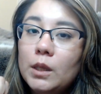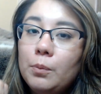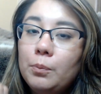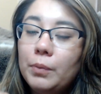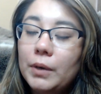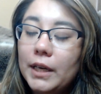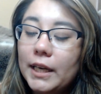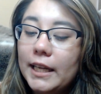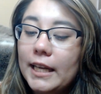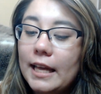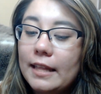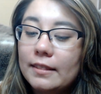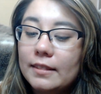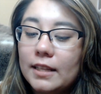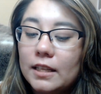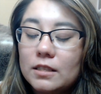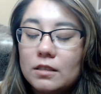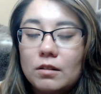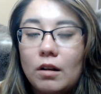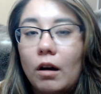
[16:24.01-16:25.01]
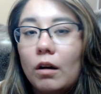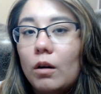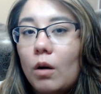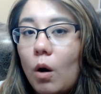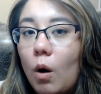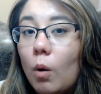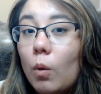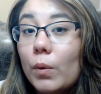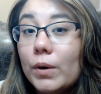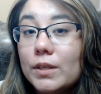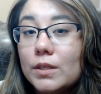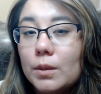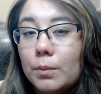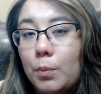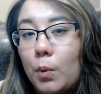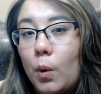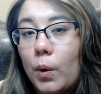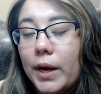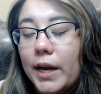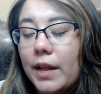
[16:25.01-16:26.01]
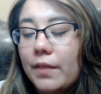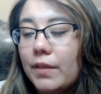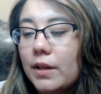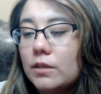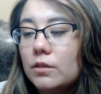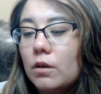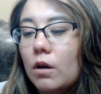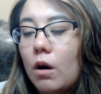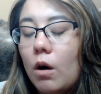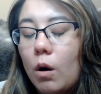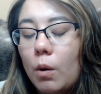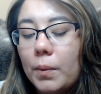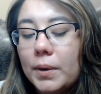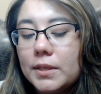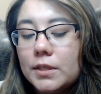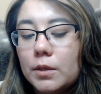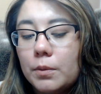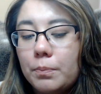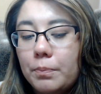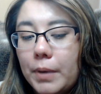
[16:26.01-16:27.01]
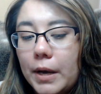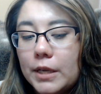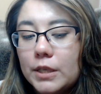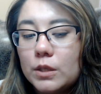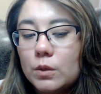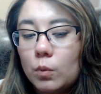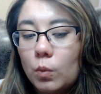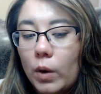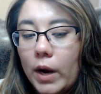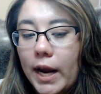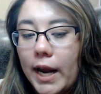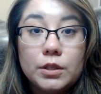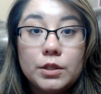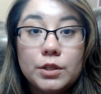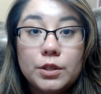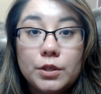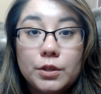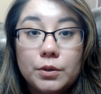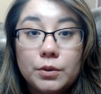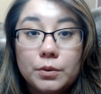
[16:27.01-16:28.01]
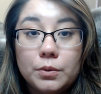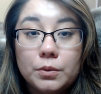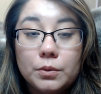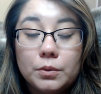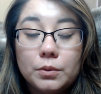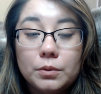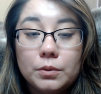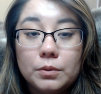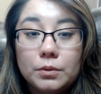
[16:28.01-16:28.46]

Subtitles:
But again, that's not always the point, and that's not always the best way to